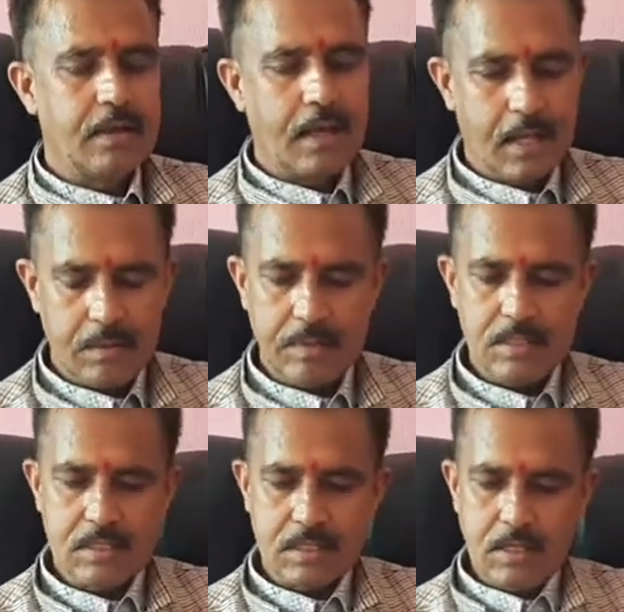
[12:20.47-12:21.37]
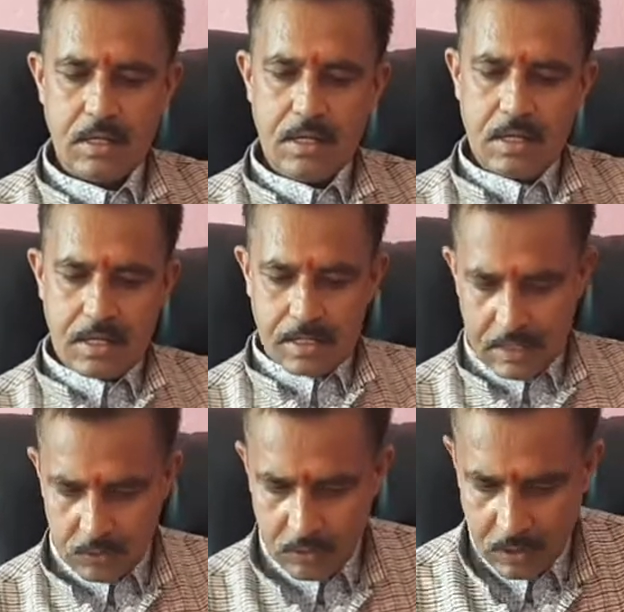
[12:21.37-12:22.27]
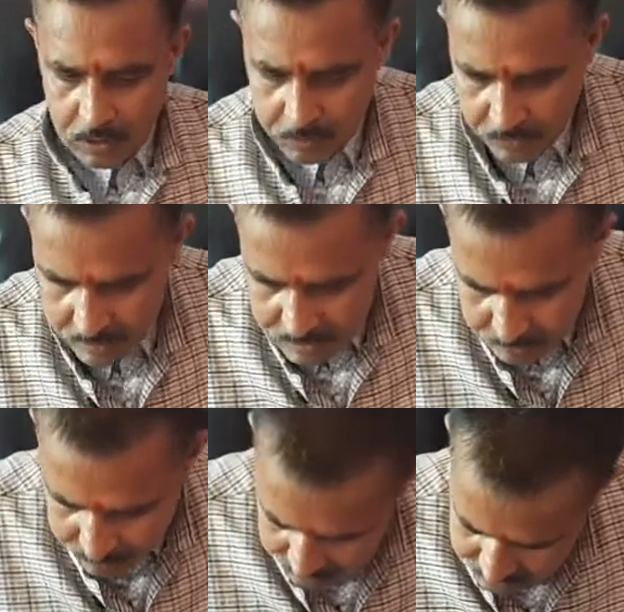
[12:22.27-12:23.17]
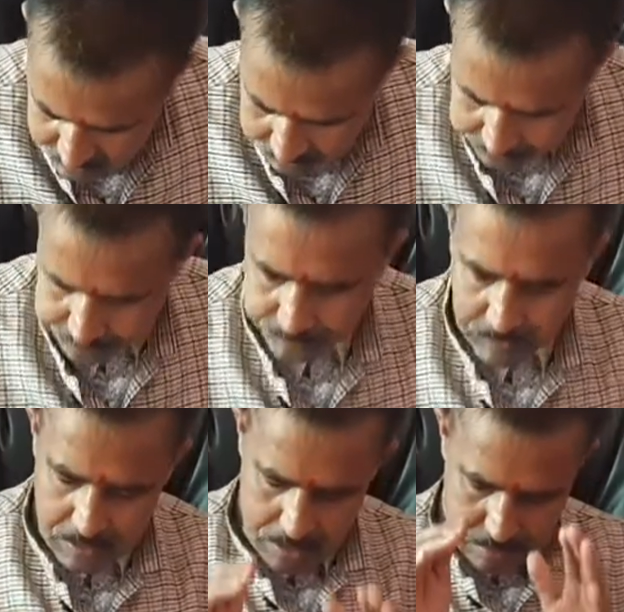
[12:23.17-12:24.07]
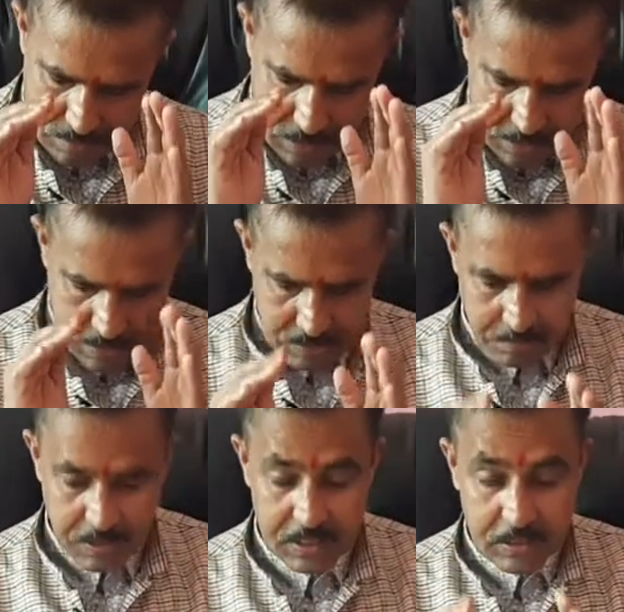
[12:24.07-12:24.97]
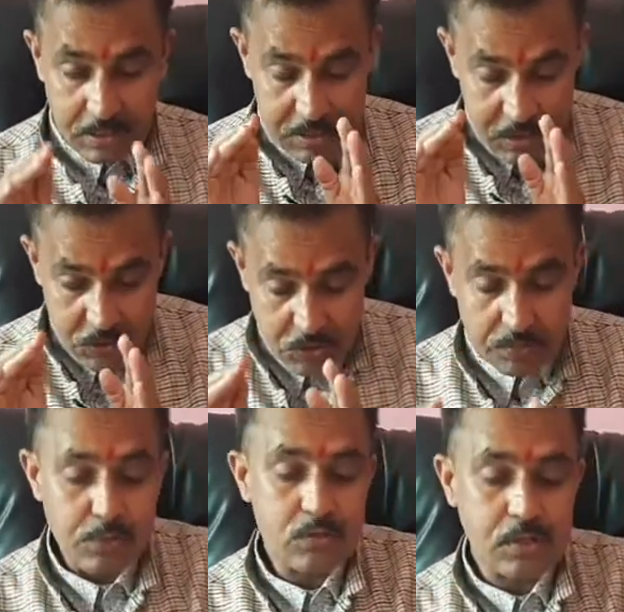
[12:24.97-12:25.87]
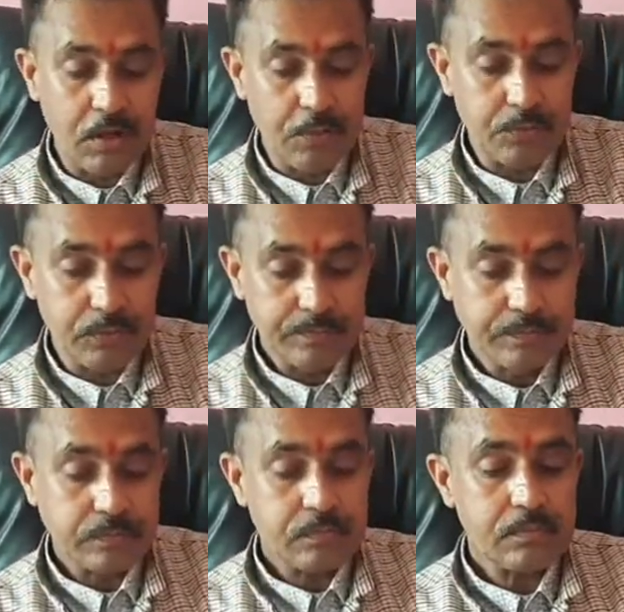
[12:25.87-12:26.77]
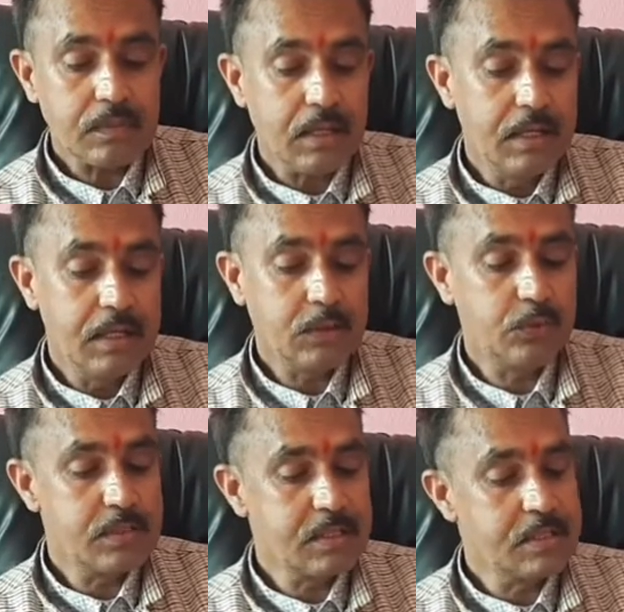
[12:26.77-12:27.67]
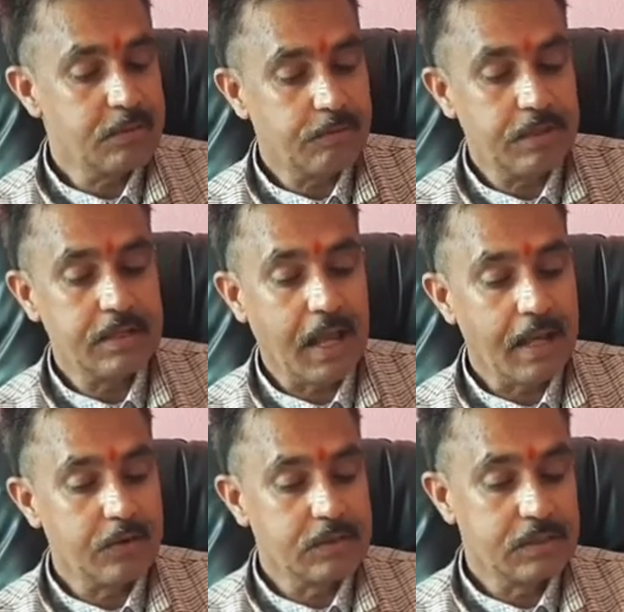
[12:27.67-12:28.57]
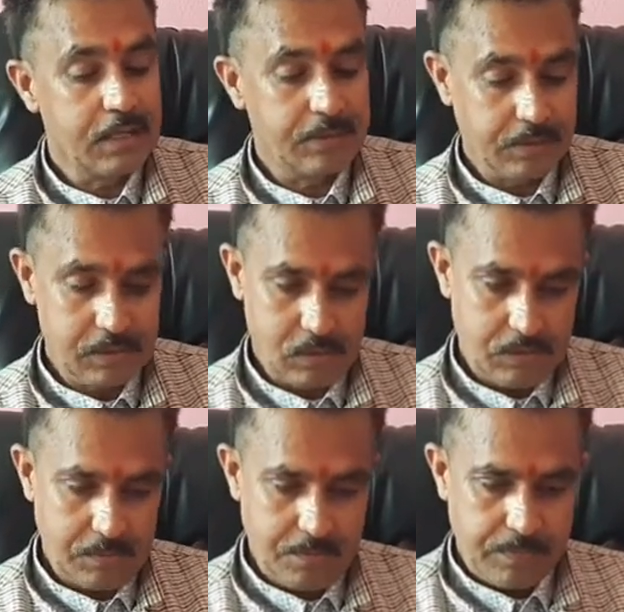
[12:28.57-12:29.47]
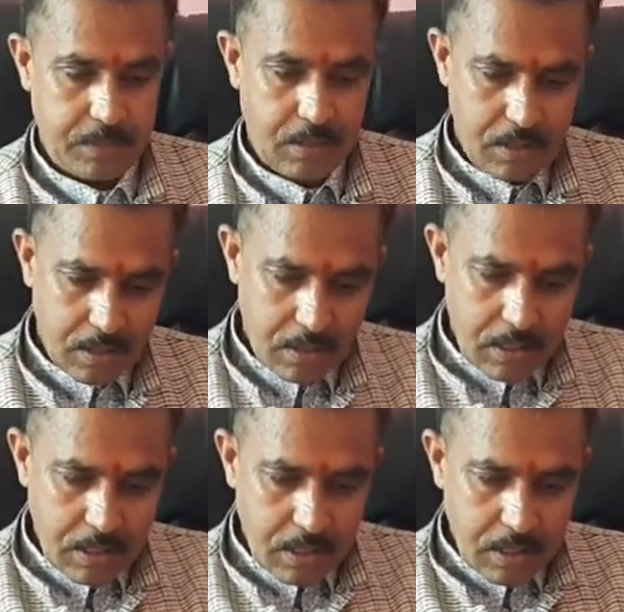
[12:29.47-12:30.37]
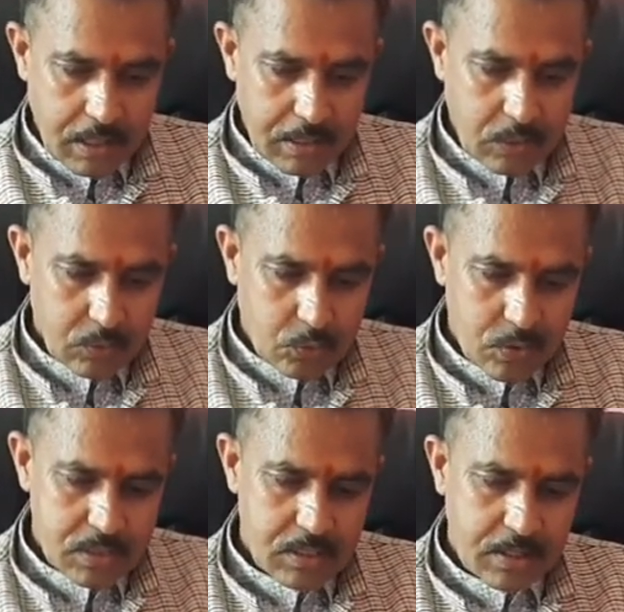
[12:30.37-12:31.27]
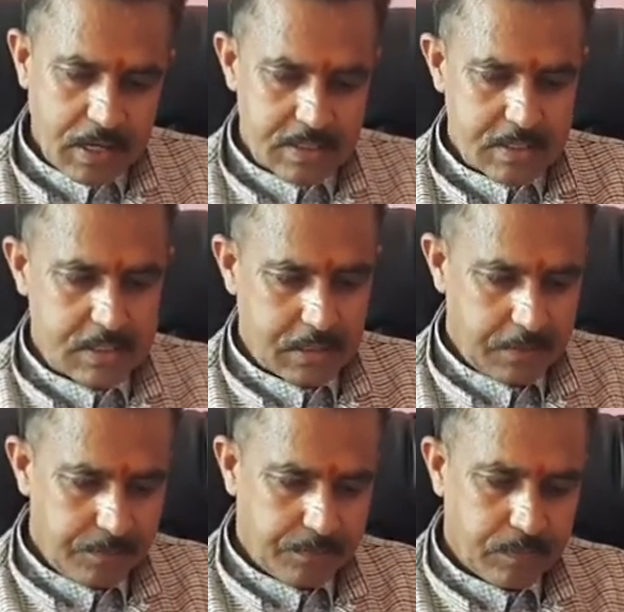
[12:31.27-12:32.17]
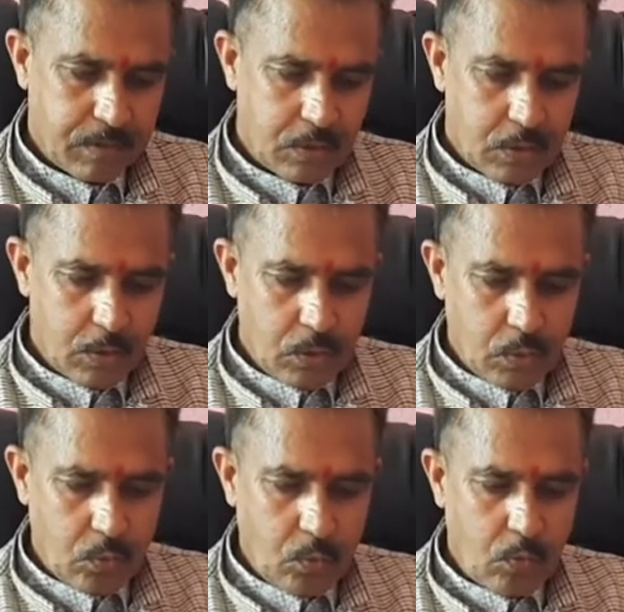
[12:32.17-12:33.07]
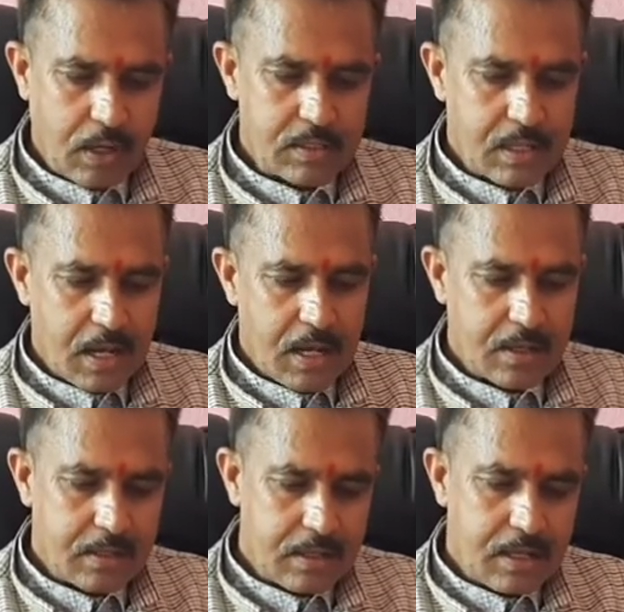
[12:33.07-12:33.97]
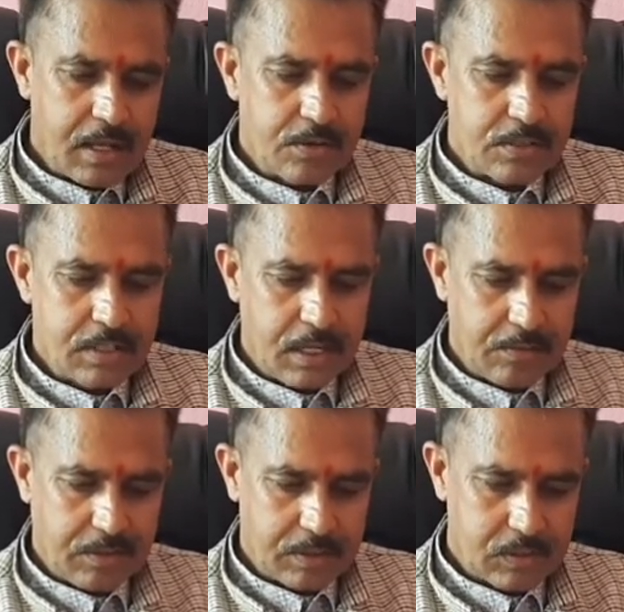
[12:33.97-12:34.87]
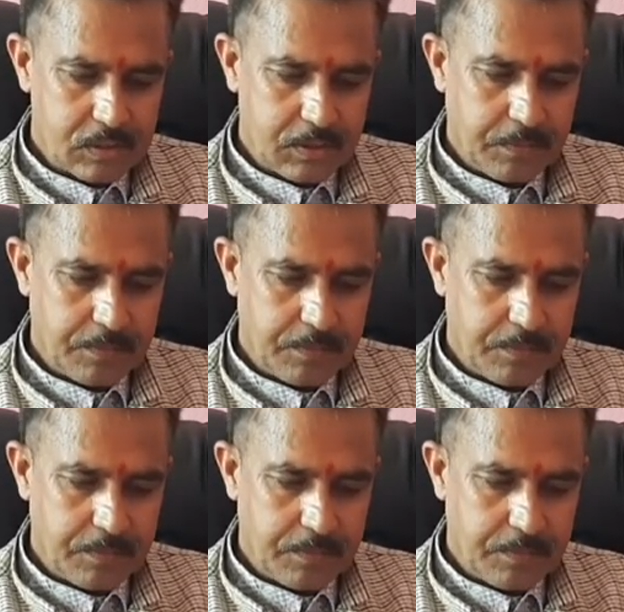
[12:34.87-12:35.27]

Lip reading: elements. Electronic configuration means simply the distribution of electrons in different energy levels. Now question arises here, what are energy levels?